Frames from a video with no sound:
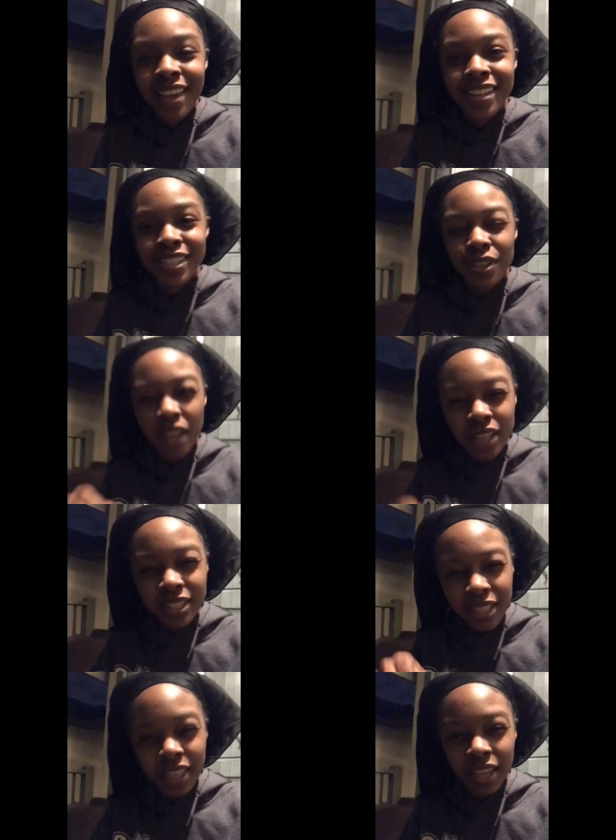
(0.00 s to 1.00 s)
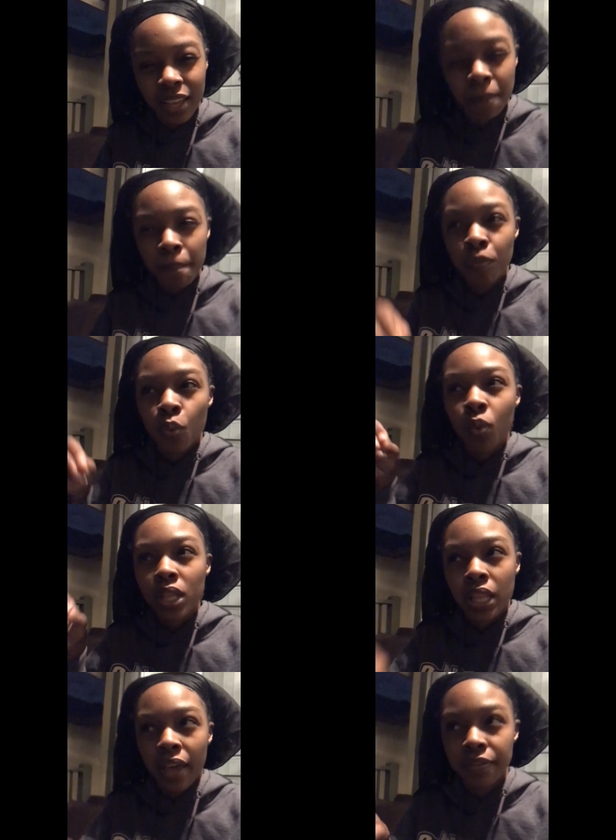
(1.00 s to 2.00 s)
And so that's the thing
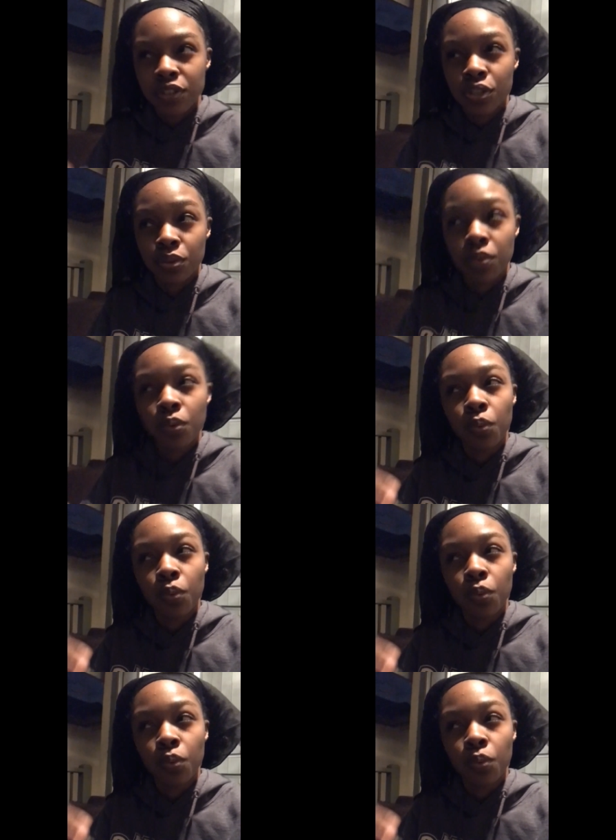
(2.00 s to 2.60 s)
with life too.